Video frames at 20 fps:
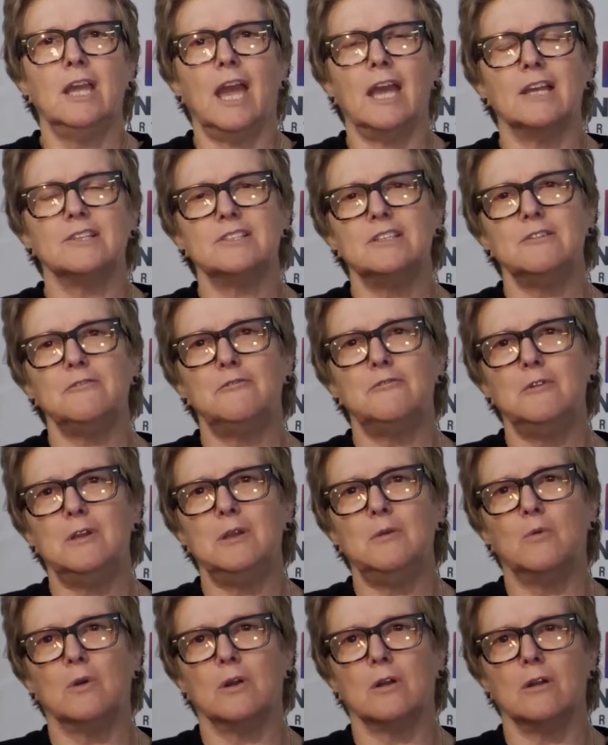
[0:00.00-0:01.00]
as if
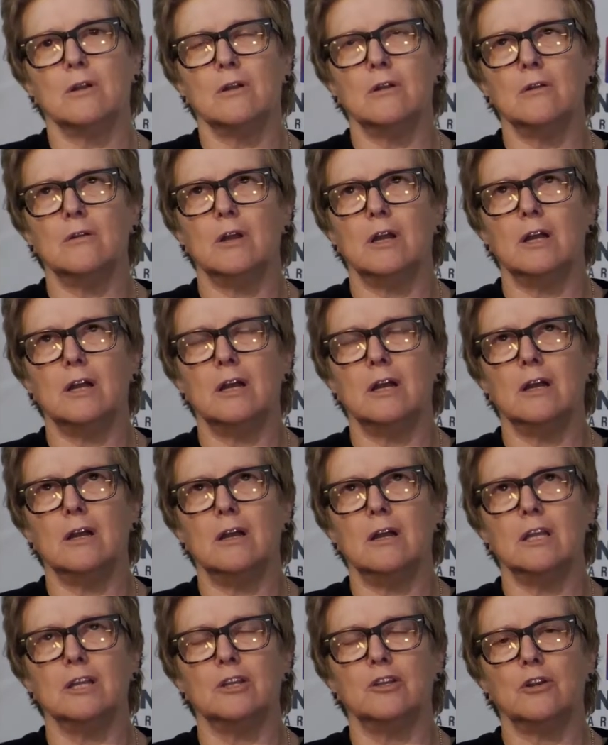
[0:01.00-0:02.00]
we were
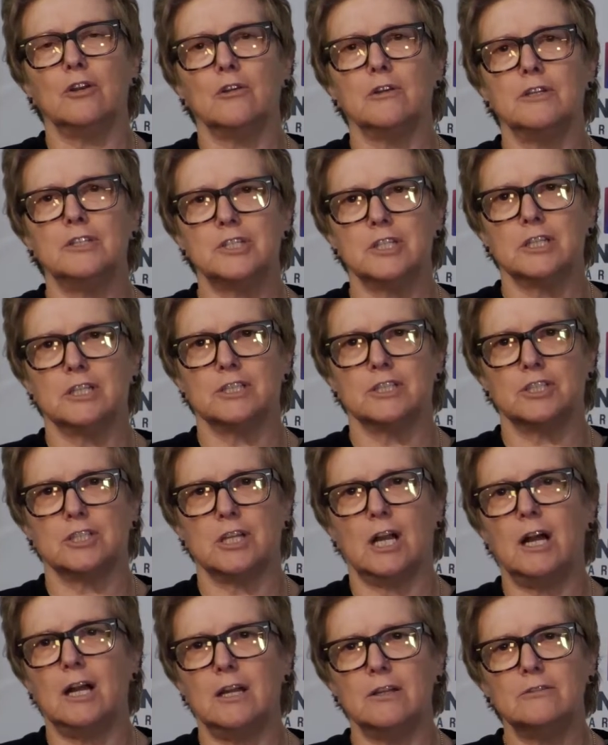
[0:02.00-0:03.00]
encouraging a
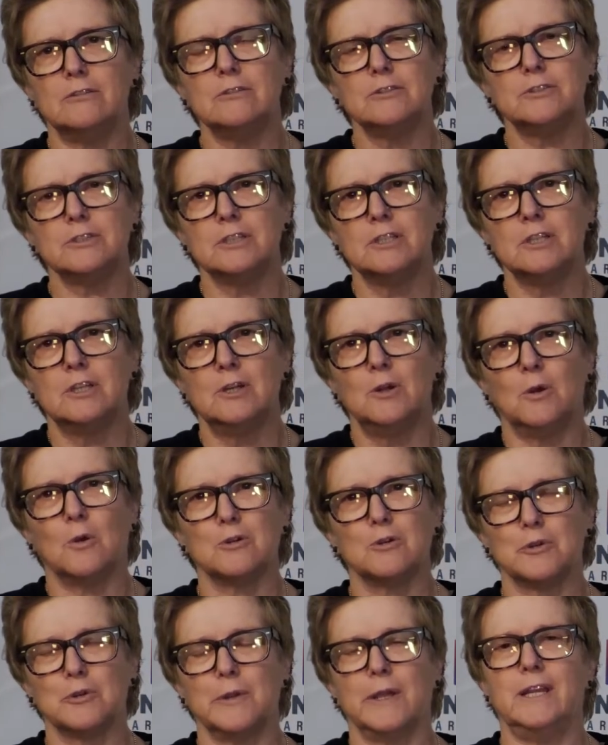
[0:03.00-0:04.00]
child
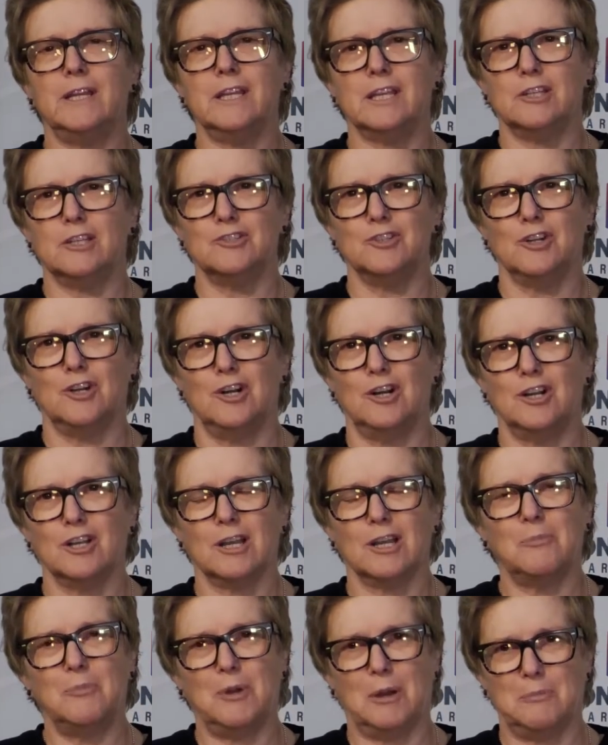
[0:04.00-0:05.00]
or training a dog,
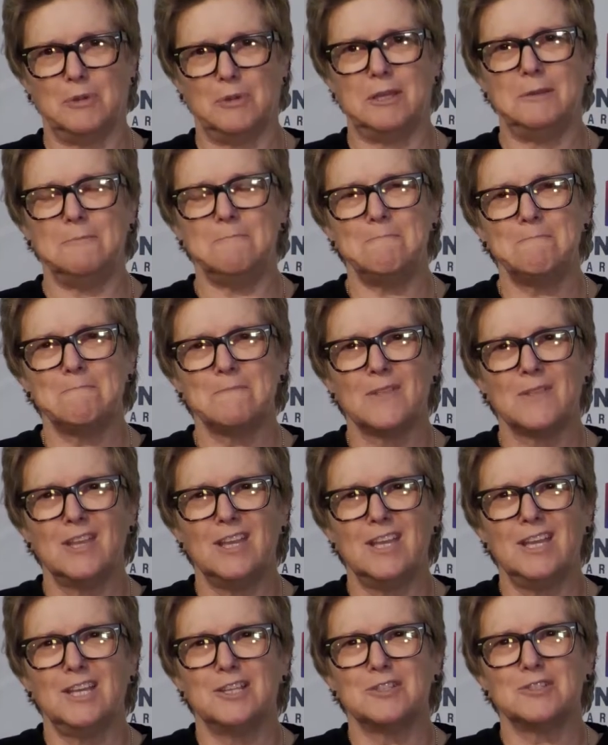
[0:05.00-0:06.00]
a puppy.
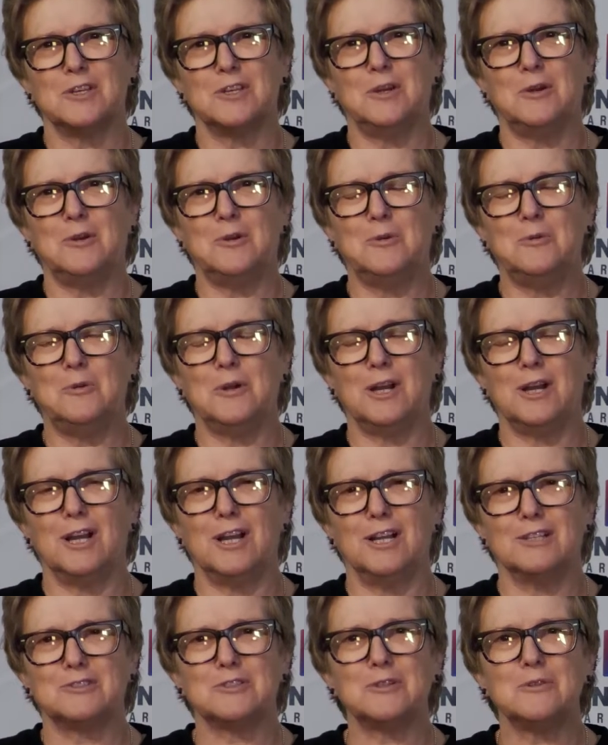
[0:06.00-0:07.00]
So,
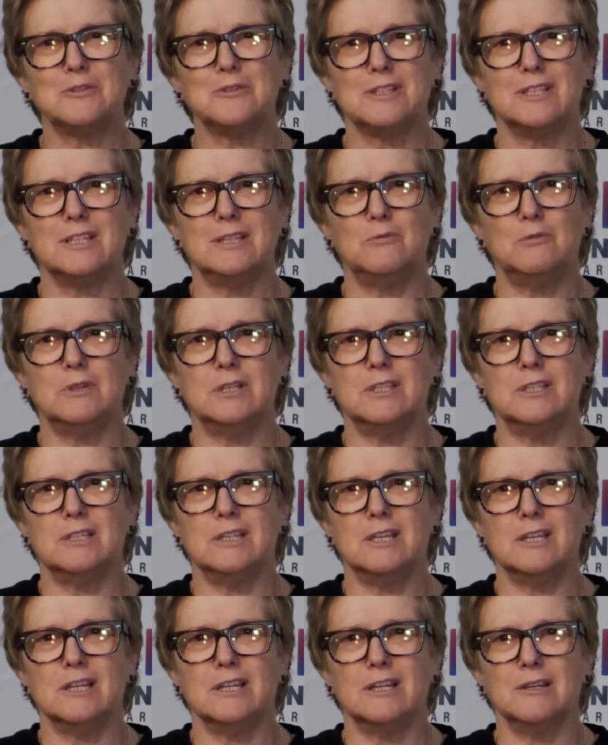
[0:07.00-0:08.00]
certainly
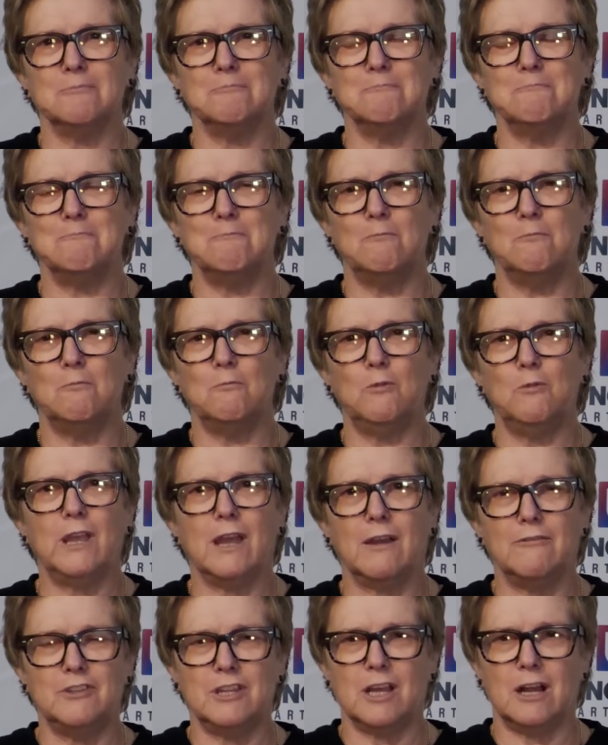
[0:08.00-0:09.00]
when we
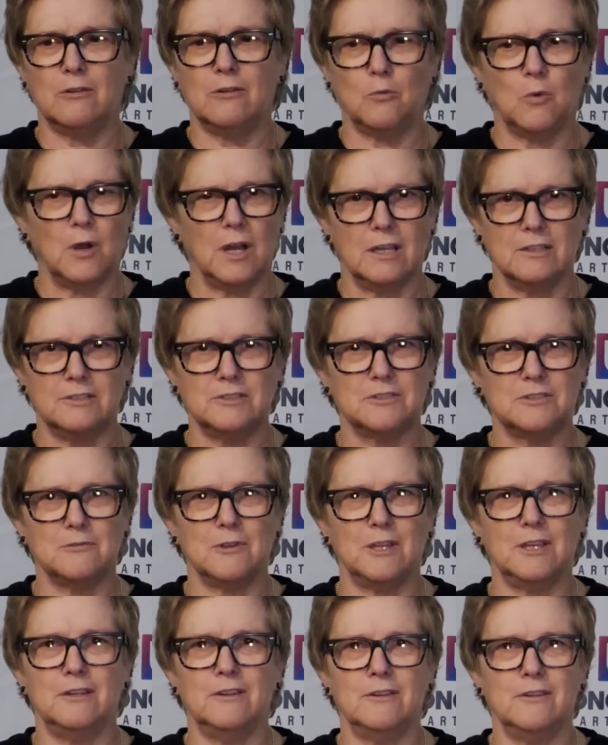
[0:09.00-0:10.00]
have young ones
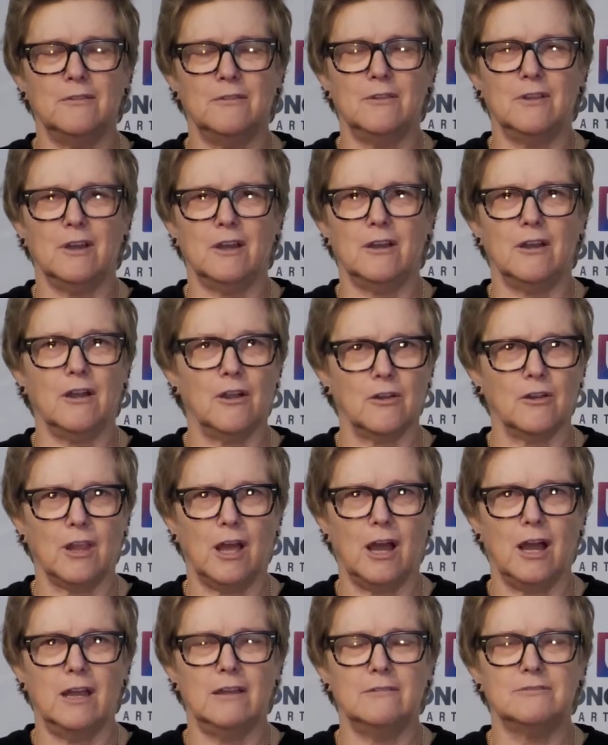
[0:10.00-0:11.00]
in our
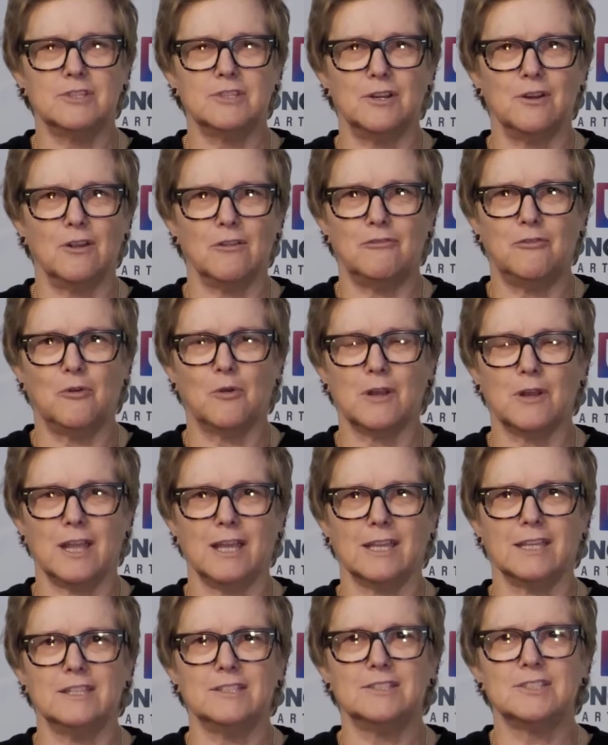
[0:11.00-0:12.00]
lives and our four
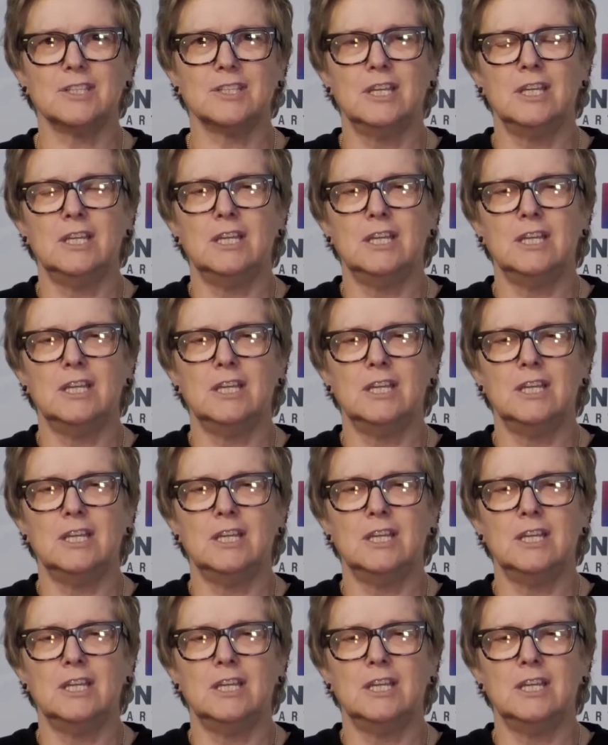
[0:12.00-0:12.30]
leggeds,